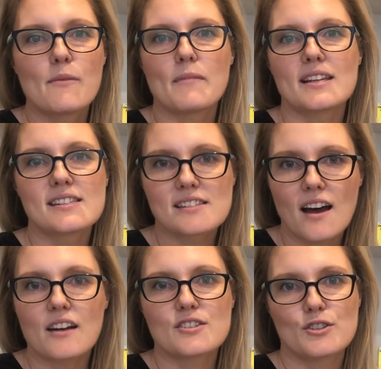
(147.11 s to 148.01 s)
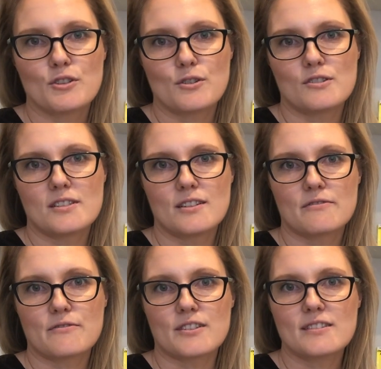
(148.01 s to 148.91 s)
made such a huge
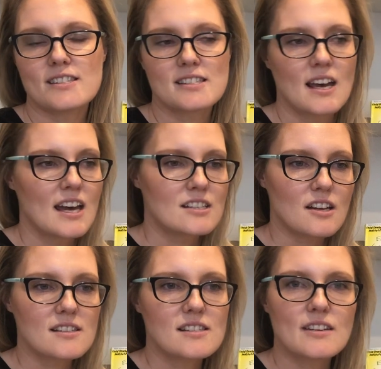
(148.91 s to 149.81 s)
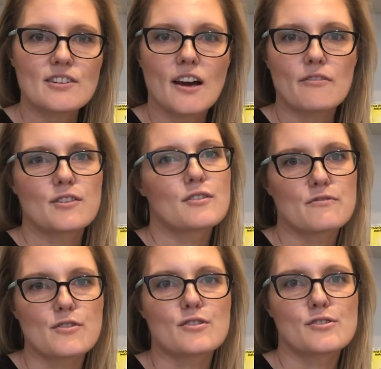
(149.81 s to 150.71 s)
difference. Just even after the
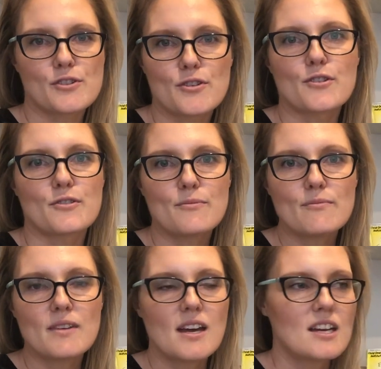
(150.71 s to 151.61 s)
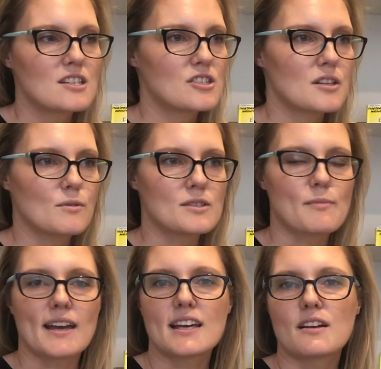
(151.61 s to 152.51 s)
first term, she was
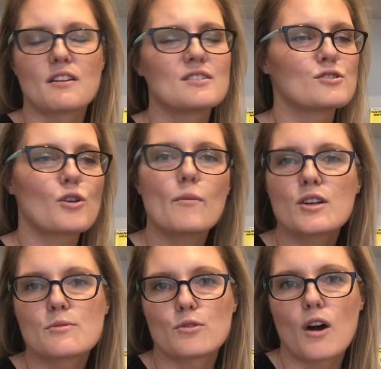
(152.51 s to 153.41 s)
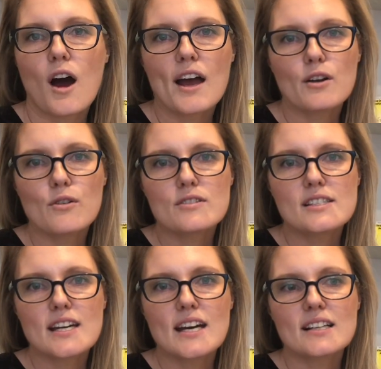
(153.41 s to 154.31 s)
making so much more eye
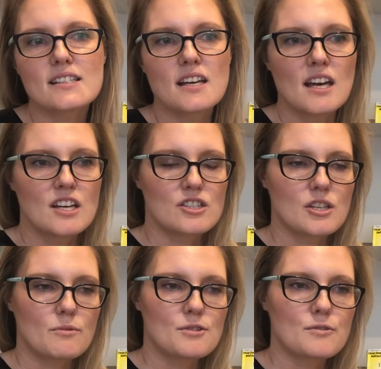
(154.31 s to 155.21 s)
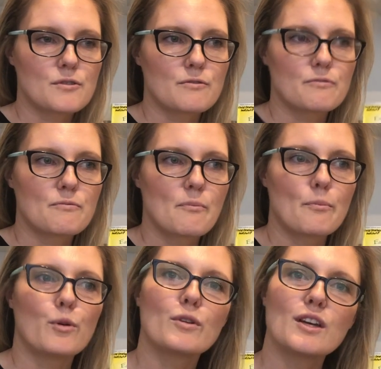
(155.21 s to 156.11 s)
contact. She was sort of
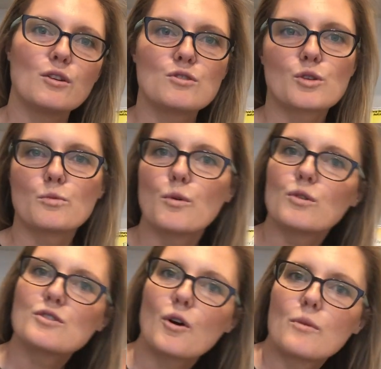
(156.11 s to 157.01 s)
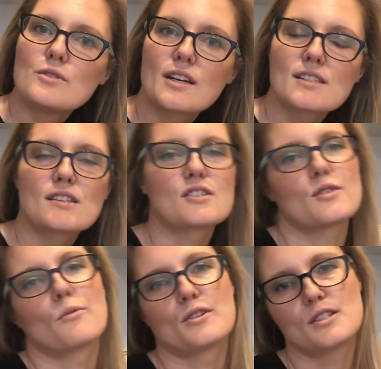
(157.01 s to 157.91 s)
pulling you towards objects that she
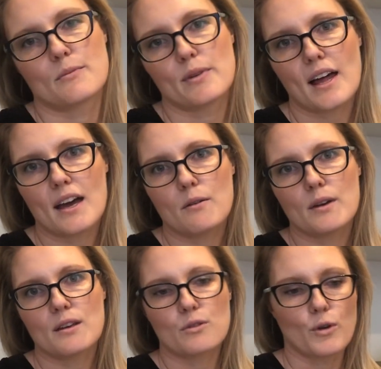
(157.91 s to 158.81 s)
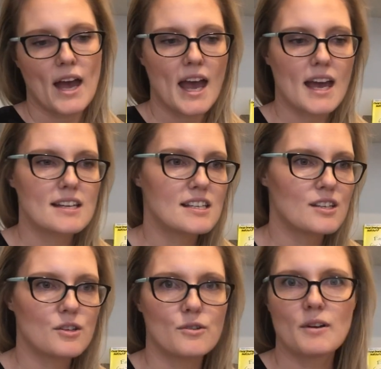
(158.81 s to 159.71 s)
wanted to play with or handing
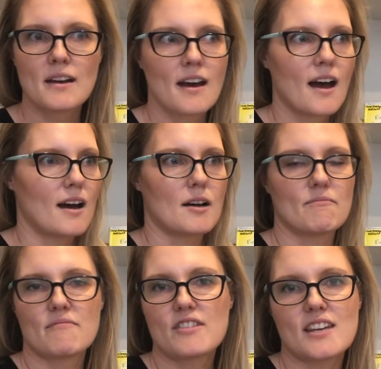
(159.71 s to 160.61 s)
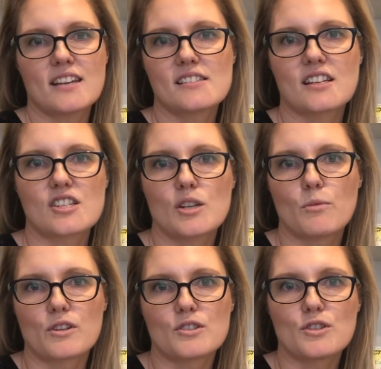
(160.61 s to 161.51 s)
you things that she
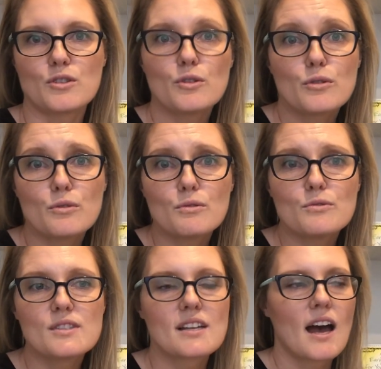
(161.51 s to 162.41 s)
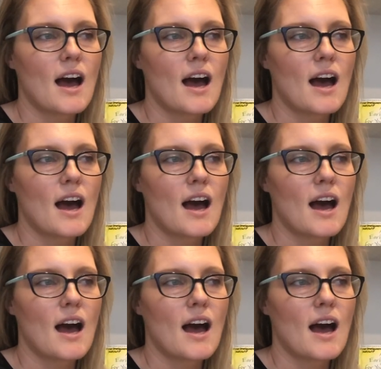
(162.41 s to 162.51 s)
wanted to use.